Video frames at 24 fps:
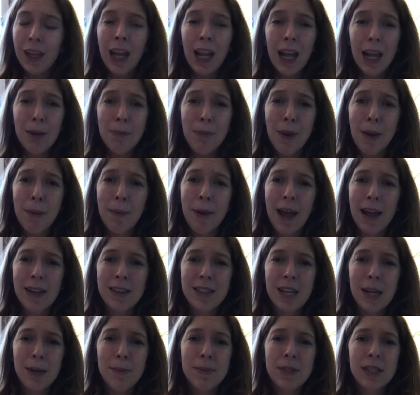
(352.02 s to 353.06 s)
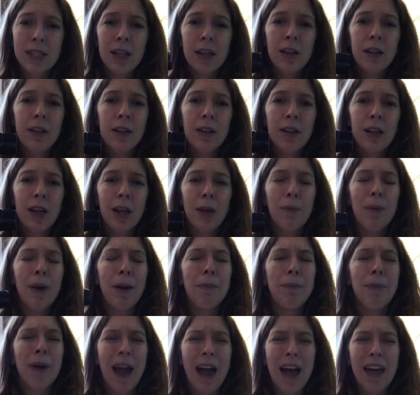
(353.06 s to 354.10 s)
my bathtubs, in my
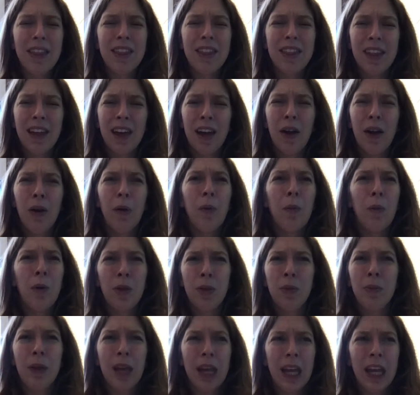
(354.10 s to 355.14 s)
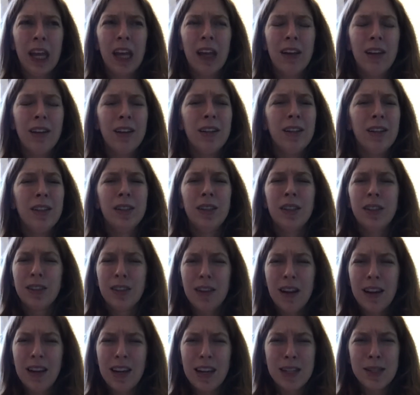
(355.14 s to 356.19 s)
bath with me.
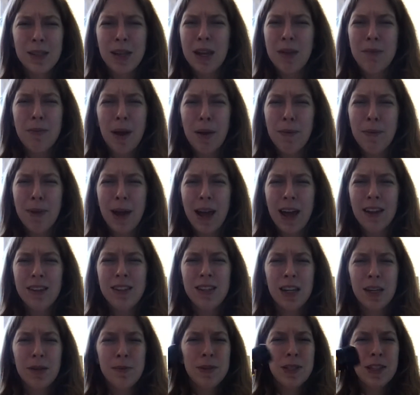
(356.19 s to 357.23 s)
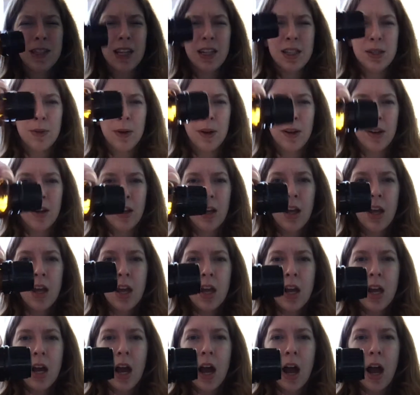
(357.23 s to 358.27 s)
Goodness, in my bathtubs? That's weird.
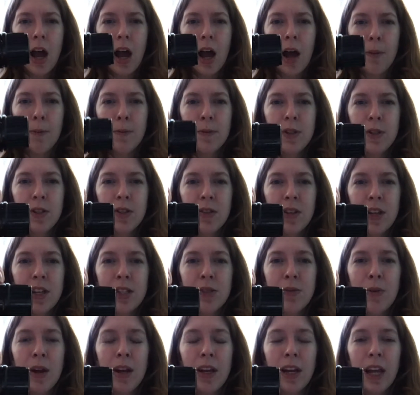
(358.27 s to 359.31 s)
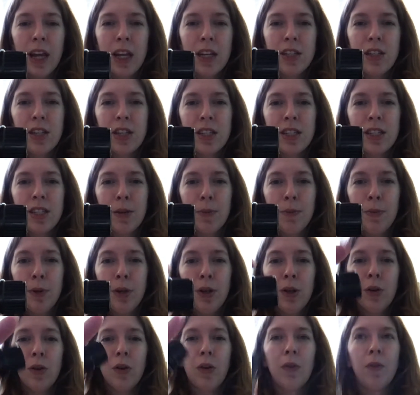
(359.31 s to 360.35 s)
So this one is just a
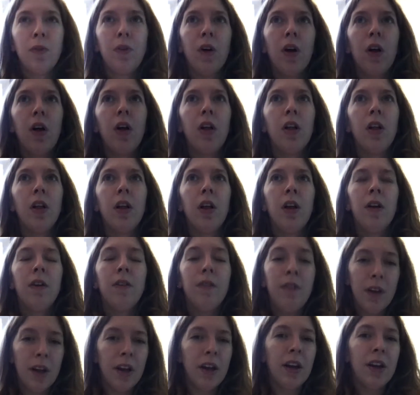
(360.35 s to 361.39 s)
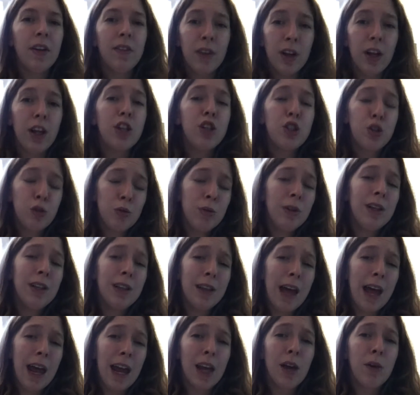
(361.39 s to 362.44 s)
beautiful, very, very
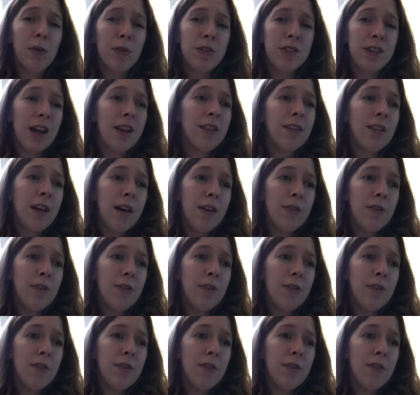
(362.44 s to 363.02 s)
tree-like, which I love